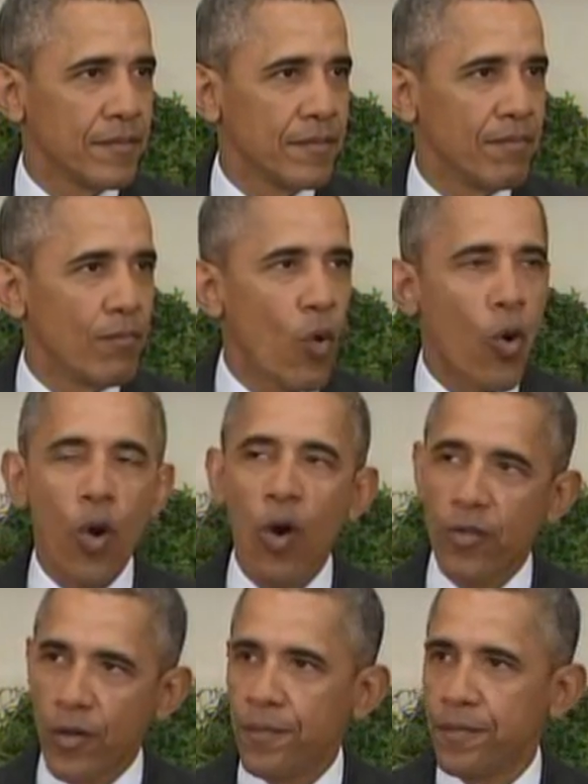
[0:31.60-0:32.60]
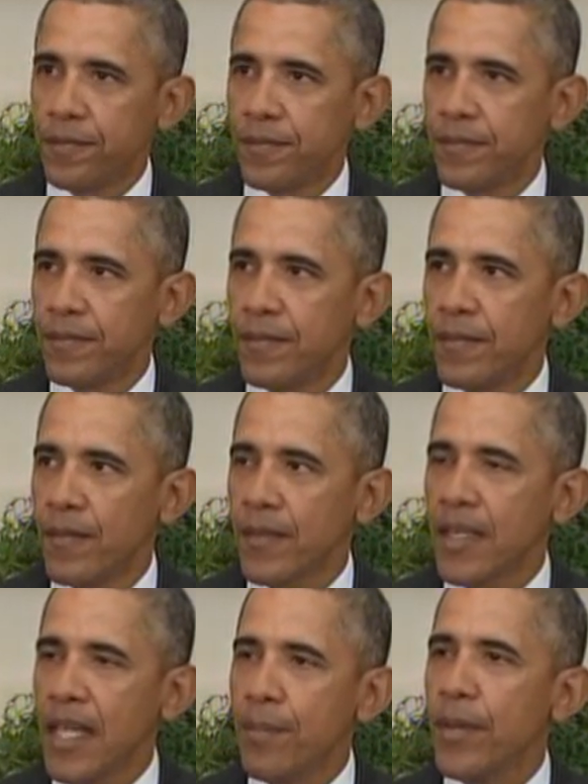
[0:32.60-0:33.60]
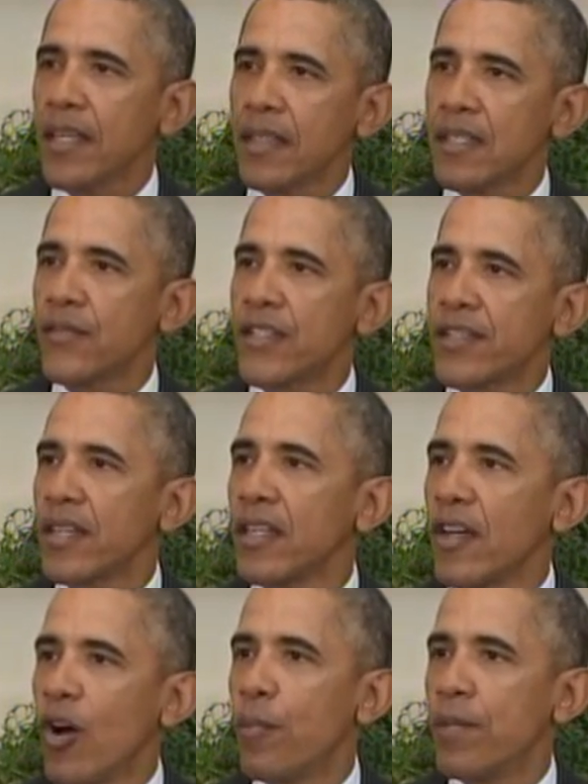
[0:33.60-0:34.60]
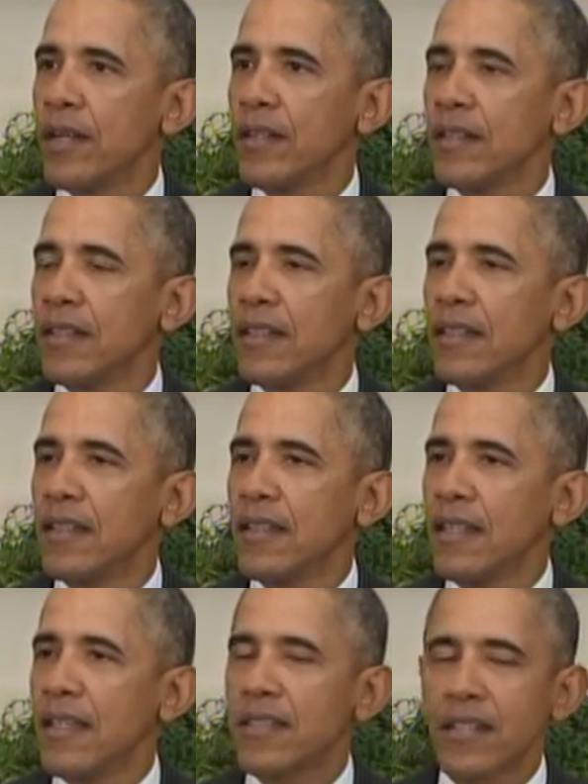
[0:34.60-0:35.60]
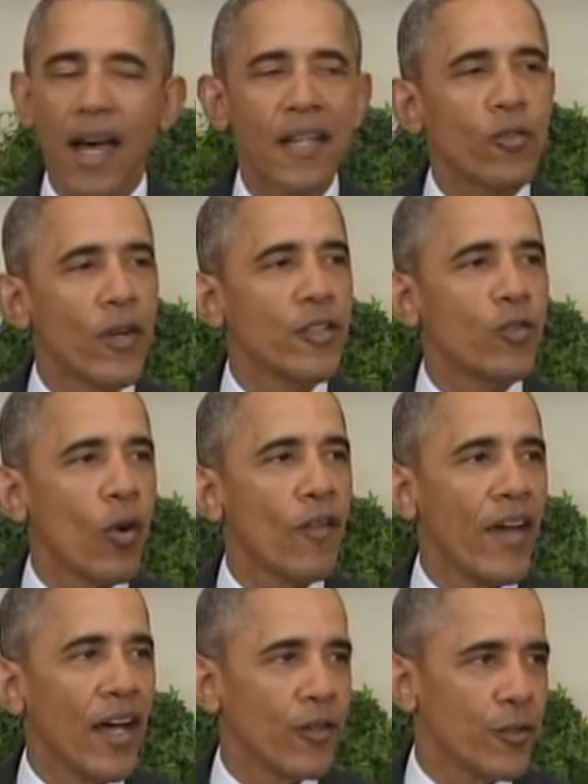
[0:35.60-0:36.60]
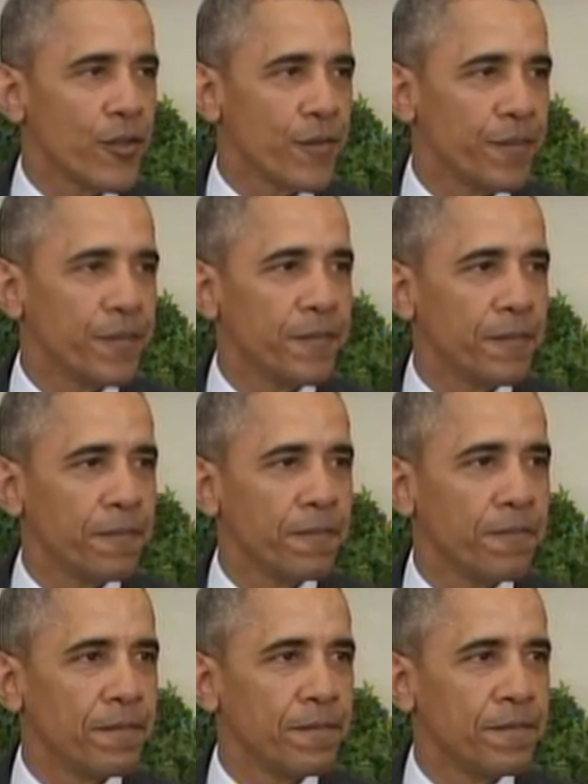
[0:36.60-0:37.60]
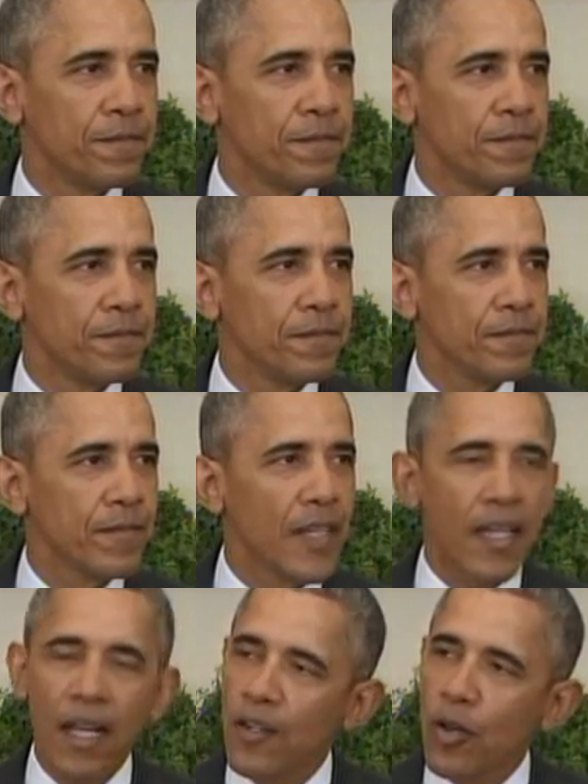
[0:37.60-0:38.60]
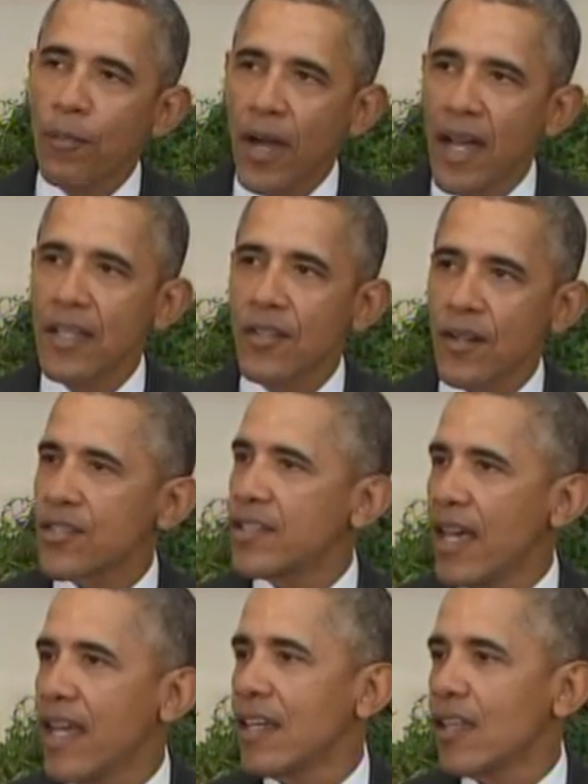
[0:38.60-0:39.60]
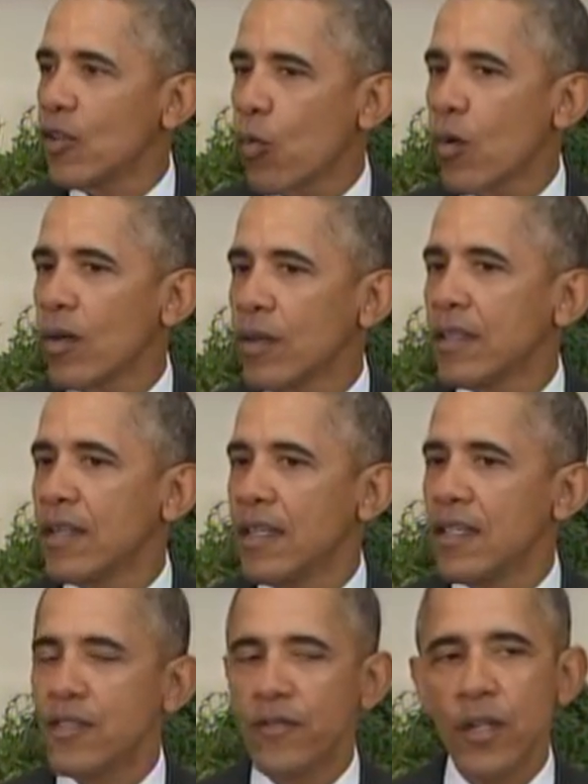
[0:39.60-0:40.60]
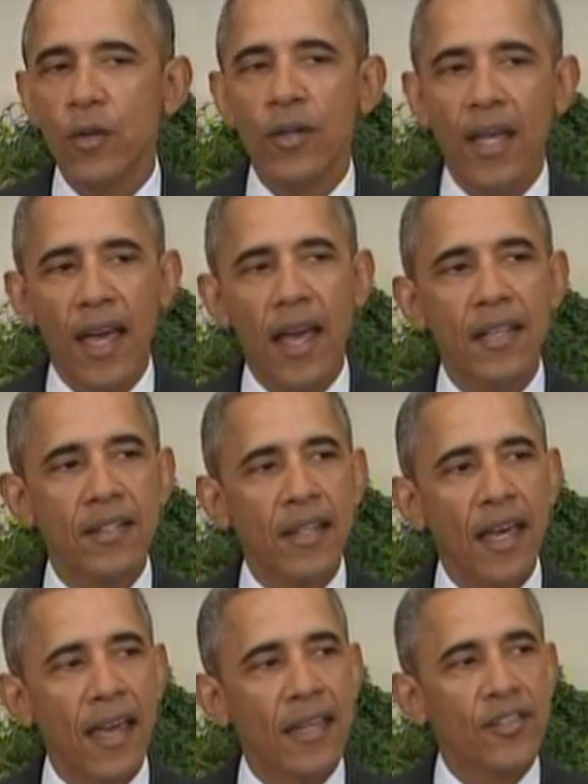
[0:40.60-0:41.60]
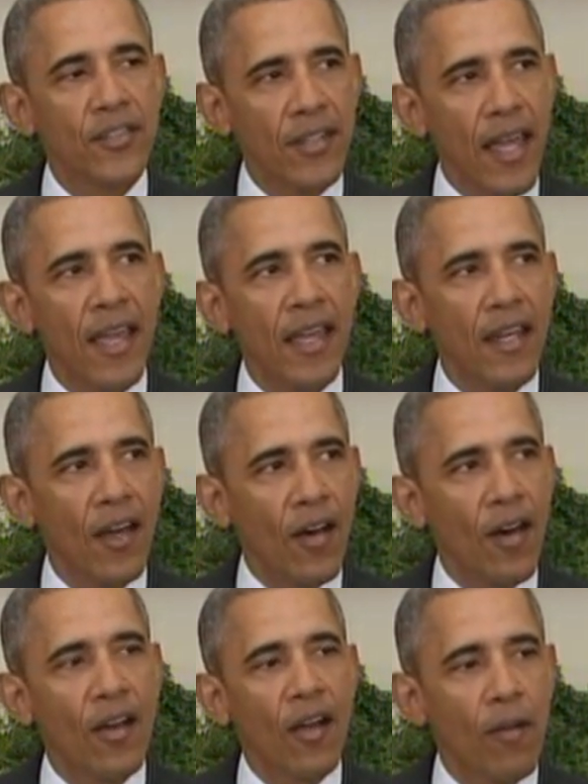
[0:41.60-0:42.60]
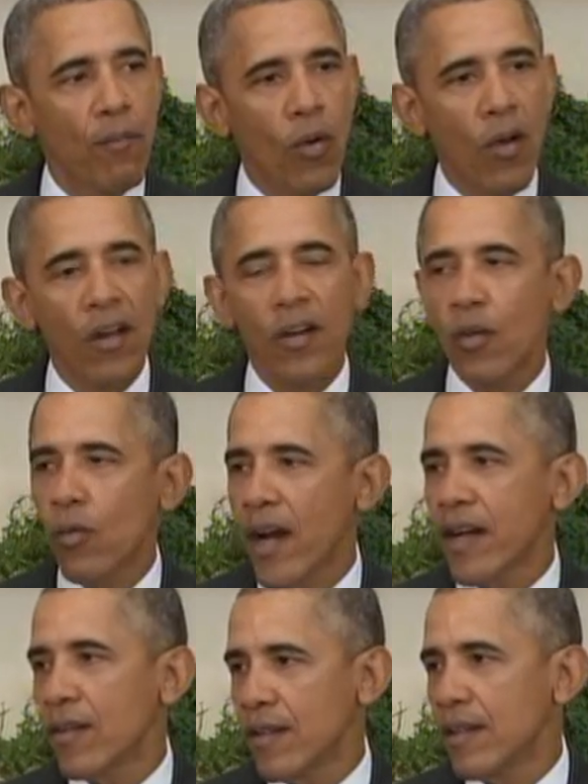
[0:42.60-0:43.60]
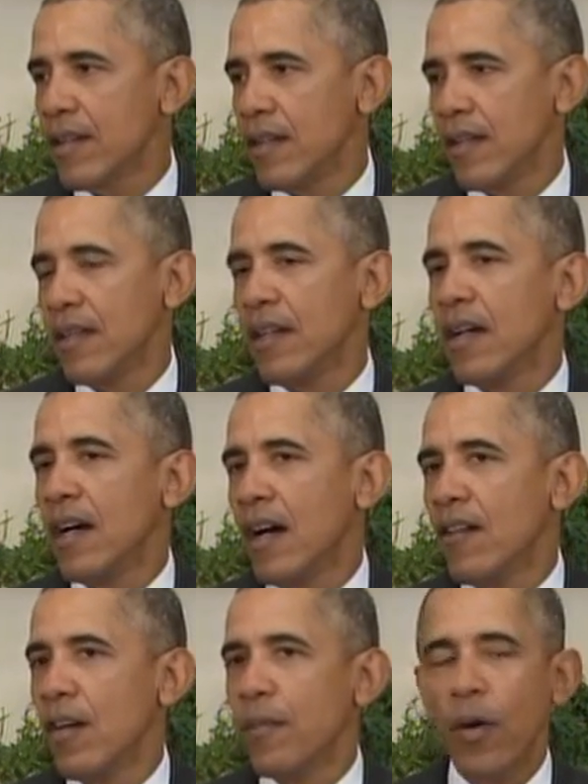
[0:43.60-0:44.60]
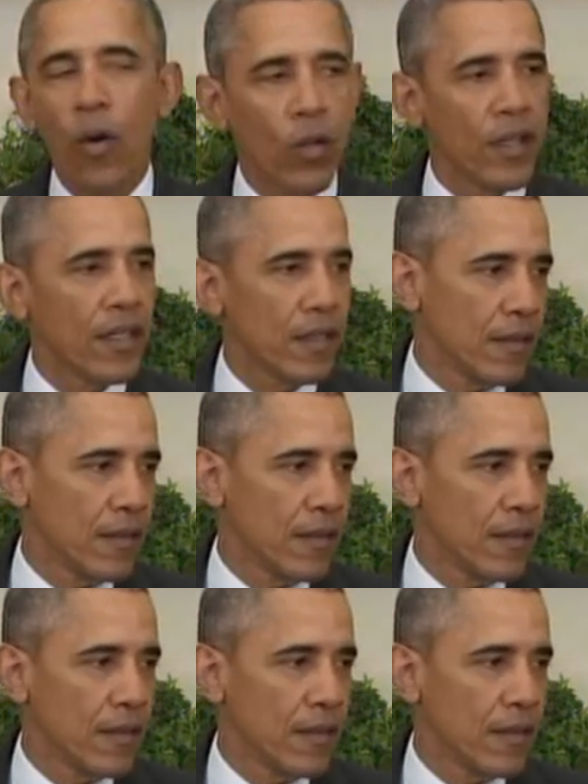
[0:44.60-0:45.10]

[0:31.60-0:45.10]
Moreover, keeping this facility open is contrary to our values. It undermines our standing in the world. It is viewed as a stain on our broader record of upholding